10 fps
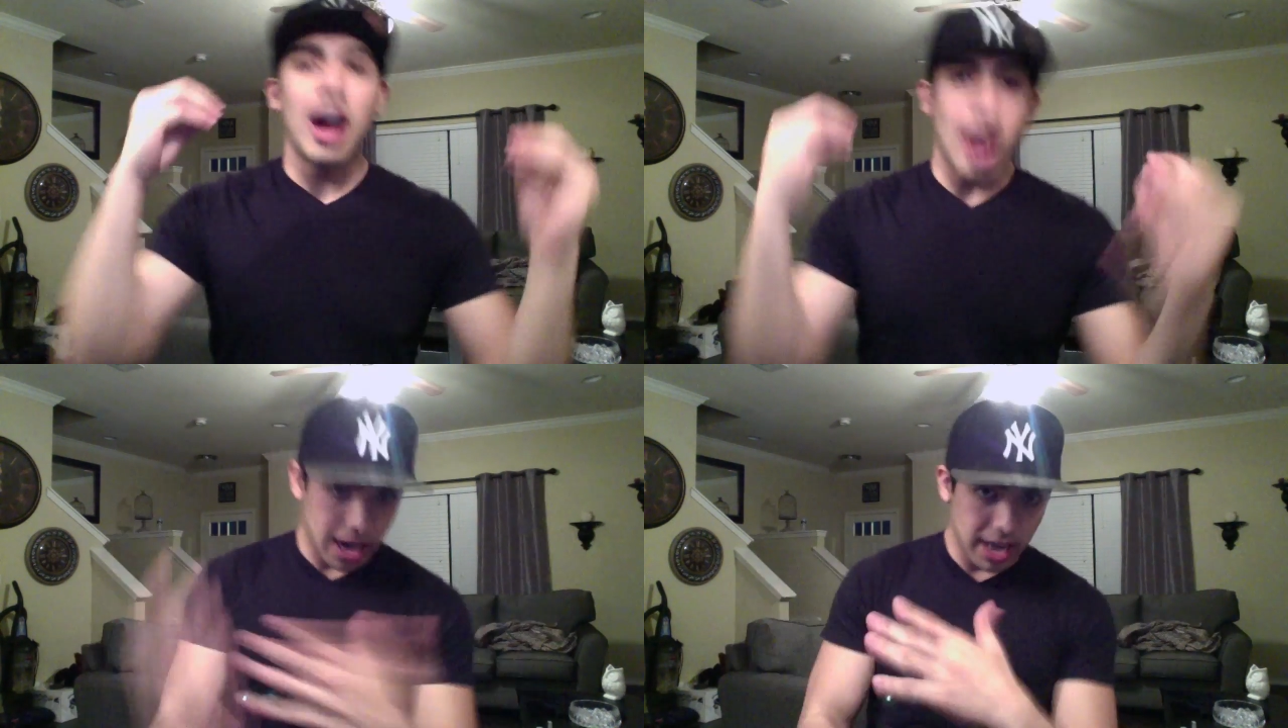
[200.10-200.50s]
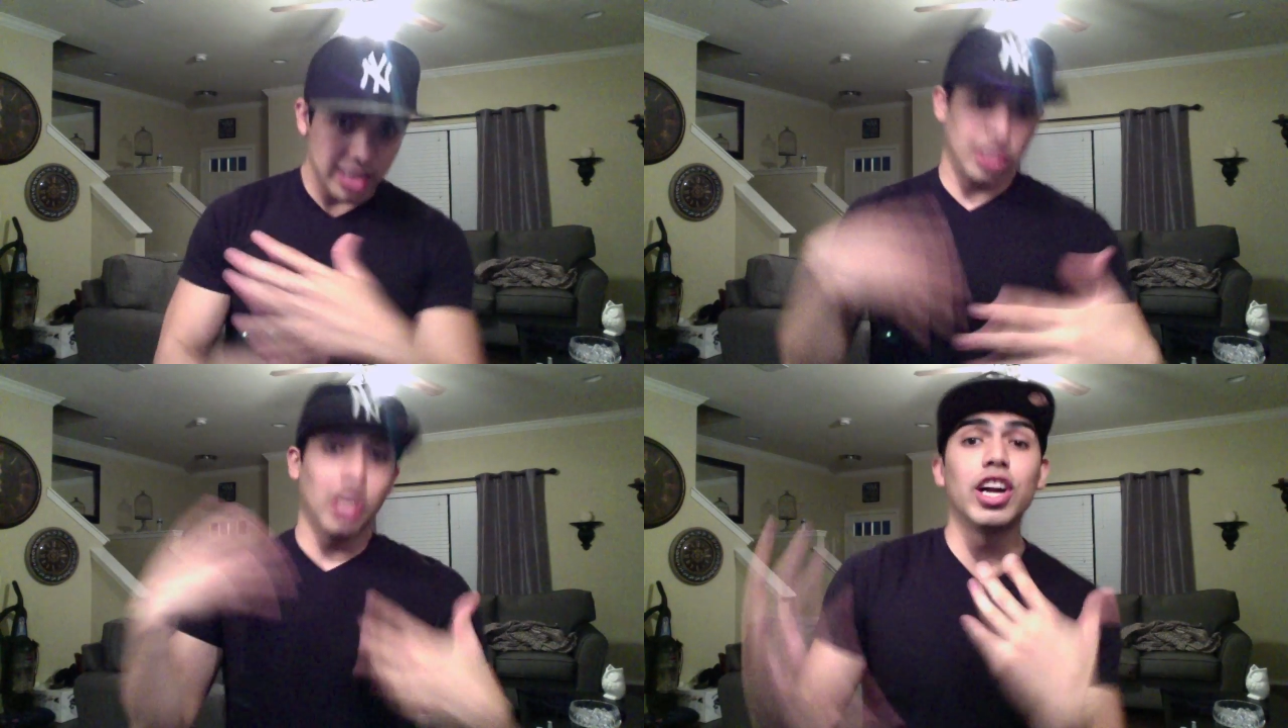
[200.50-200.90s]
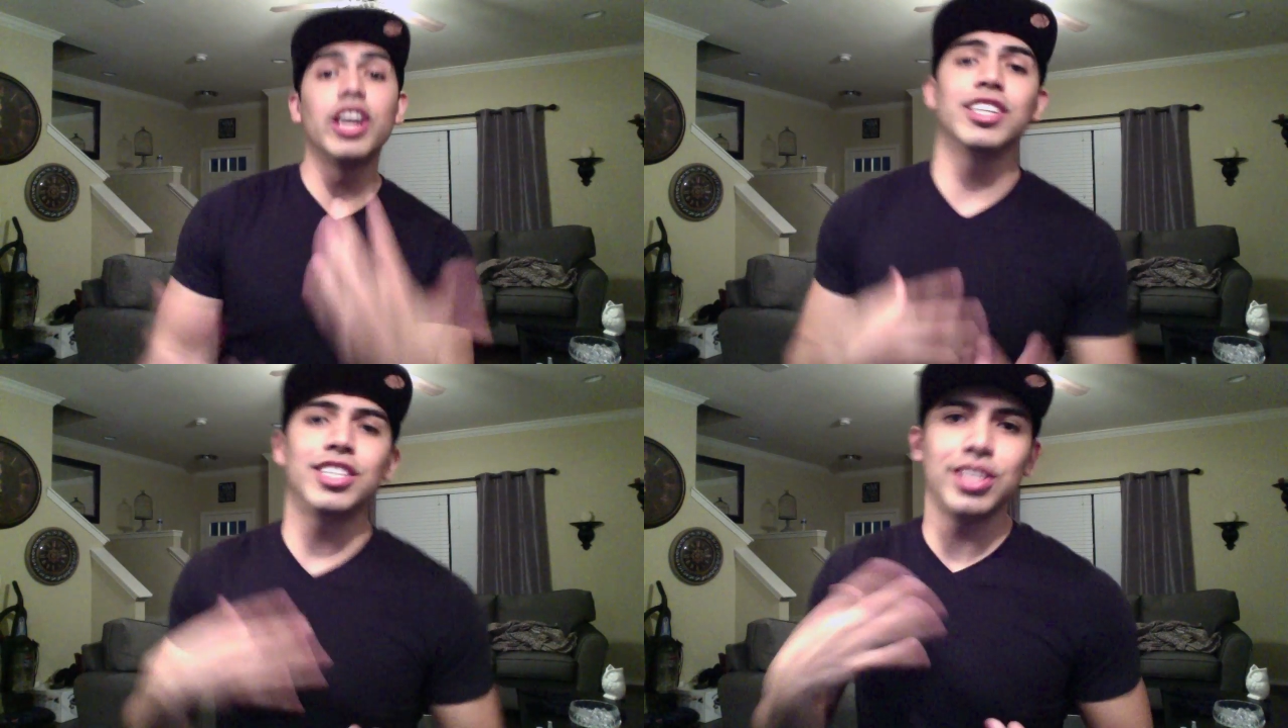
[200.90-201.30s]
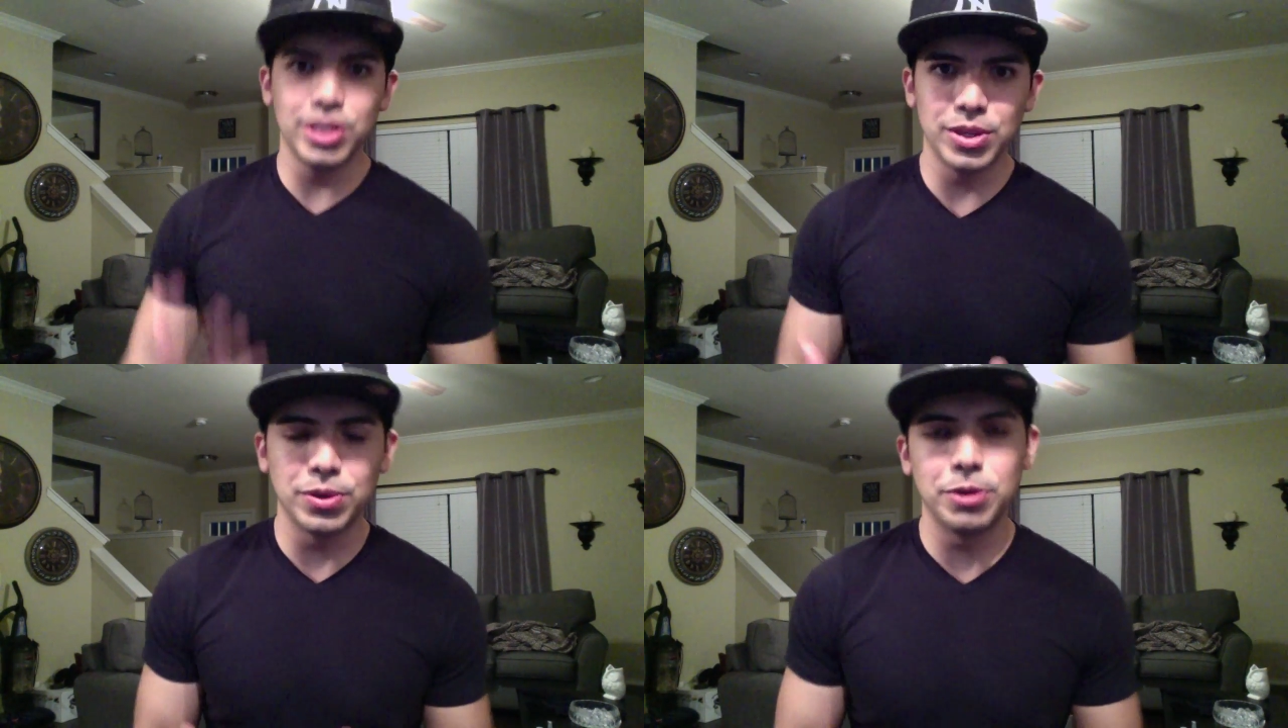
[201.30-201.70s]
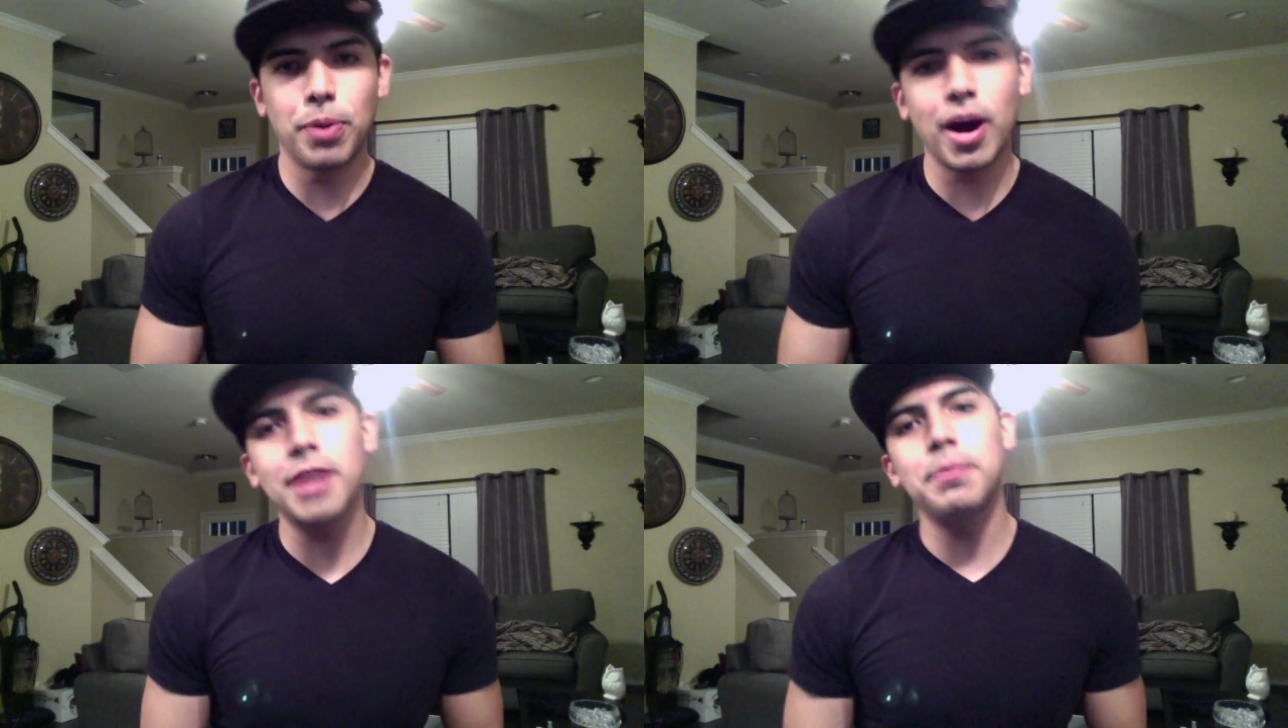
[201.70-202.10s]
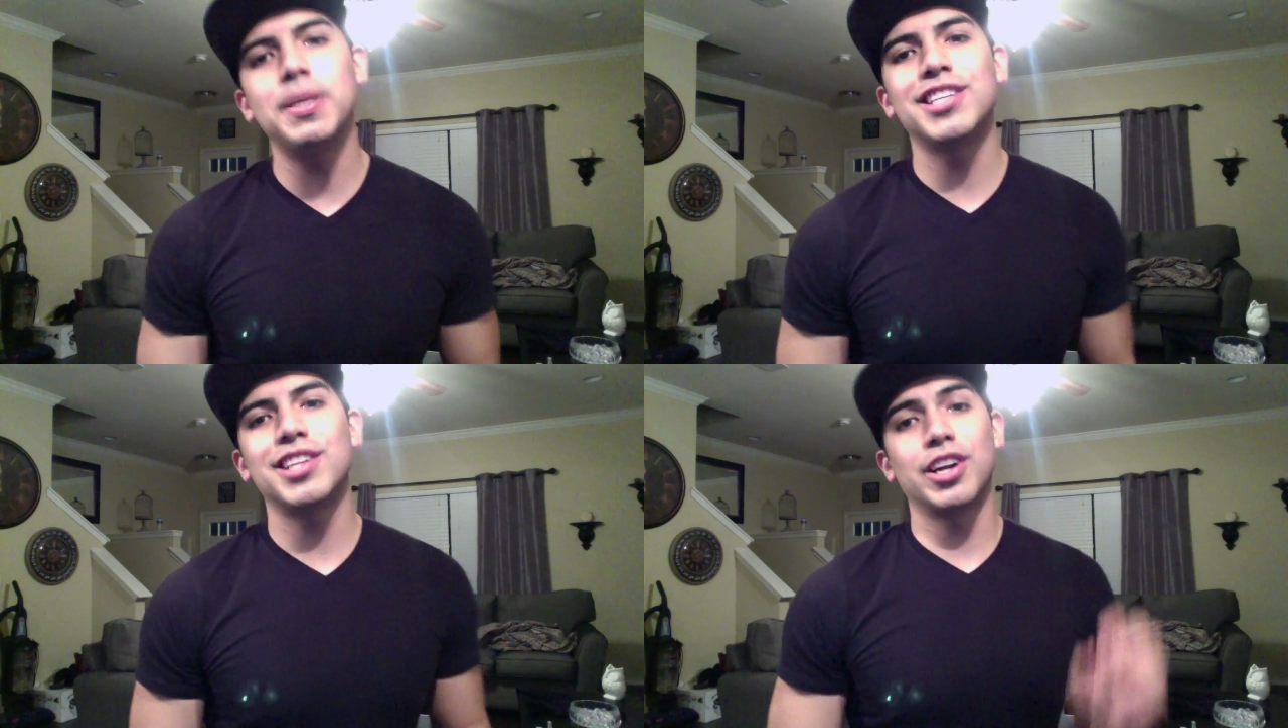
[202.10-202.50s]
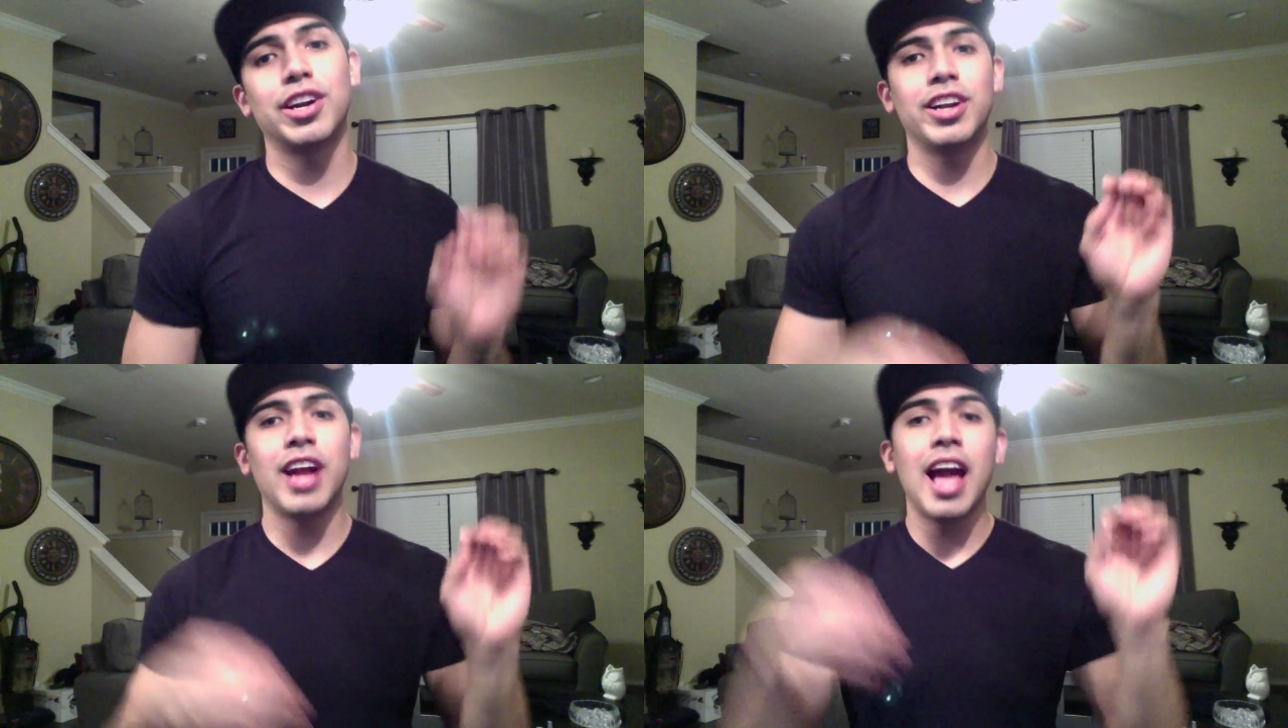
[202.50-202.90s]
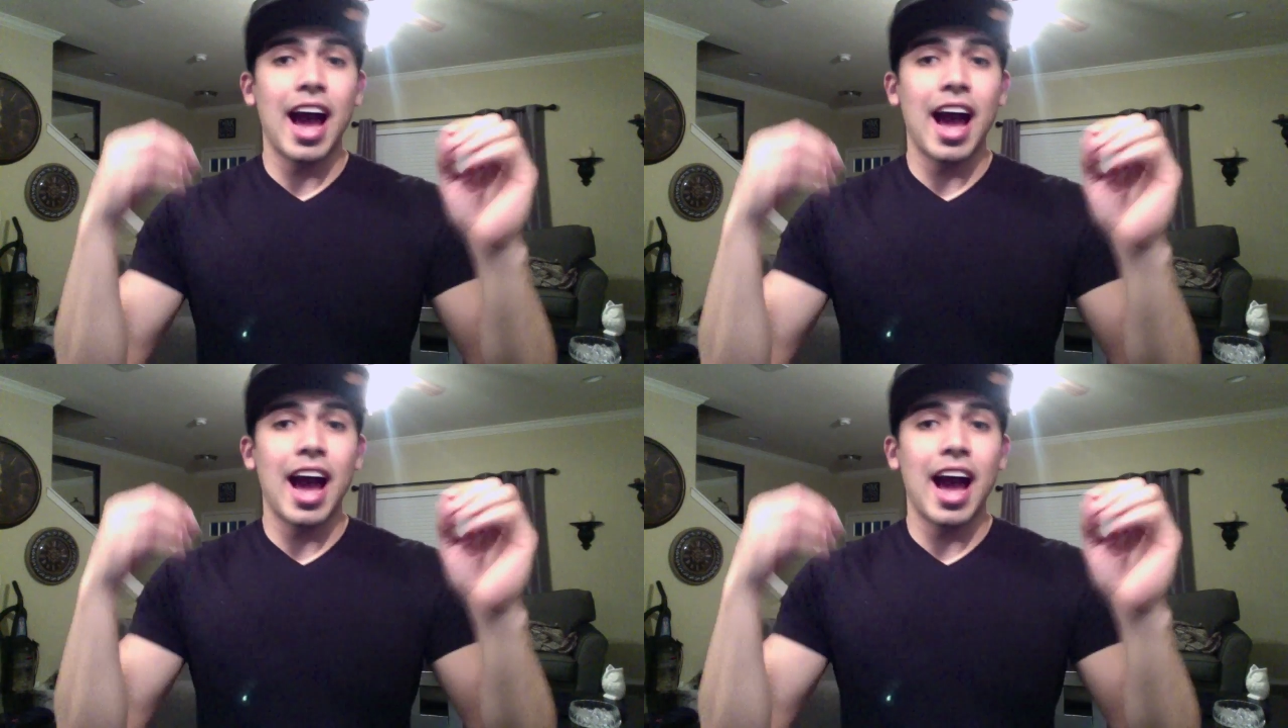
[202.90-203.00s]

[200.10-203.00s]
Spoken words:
to learn to do would probably be to learn